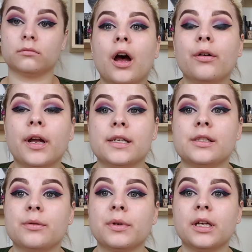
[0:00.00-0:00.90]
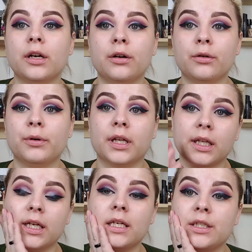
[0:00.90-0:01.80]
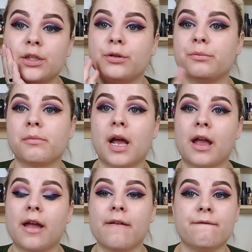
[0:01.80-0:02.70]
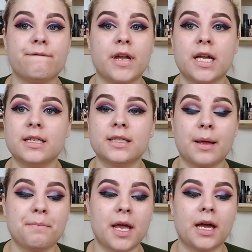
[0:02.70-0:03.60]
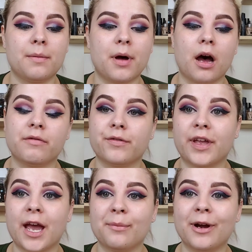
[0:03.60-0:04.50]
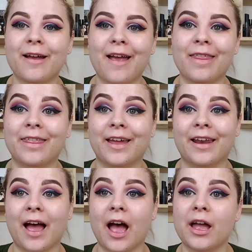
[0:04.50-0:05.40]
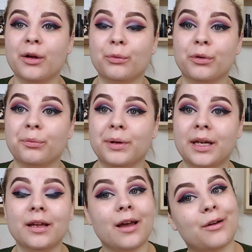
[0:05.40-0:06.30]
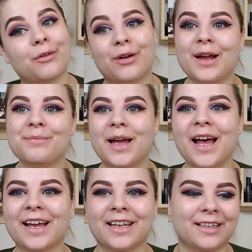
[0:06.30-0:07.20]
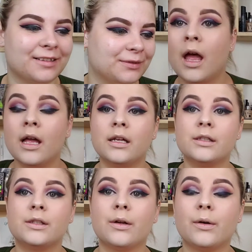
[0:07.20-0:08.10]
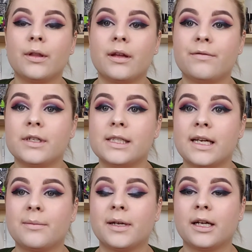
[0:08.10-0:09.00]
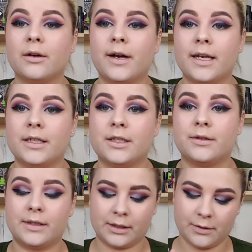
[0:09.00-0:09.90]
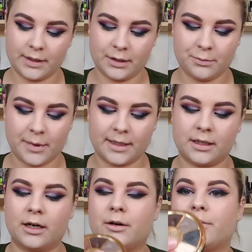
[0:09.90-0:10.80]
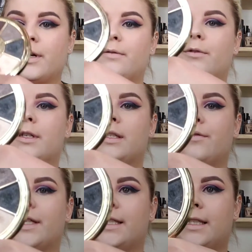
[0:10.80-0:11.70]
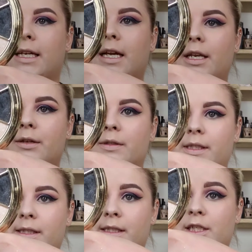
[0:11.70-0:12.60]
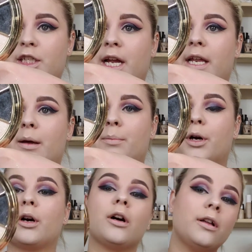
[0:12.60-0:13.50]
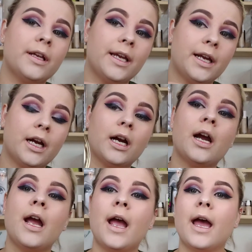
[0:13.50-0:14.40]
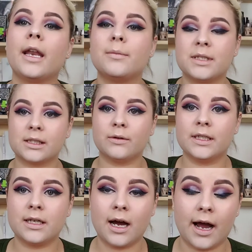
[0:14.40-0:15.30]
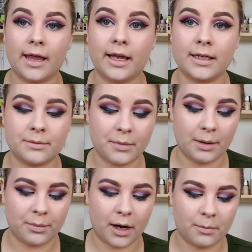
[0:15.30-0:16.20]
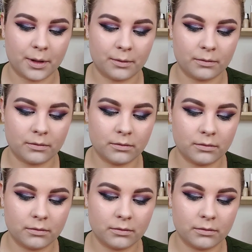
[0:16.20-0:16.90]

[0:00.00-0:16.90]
Okay, so I'm going to go quickly and do my face makeup off of camera, and then I will be right back. So the first thing I'm going to go ahead and do is go into my Tarte Rainforest of the Sea and use this shade Pearl here, and I'm just going to highlight my brow bone.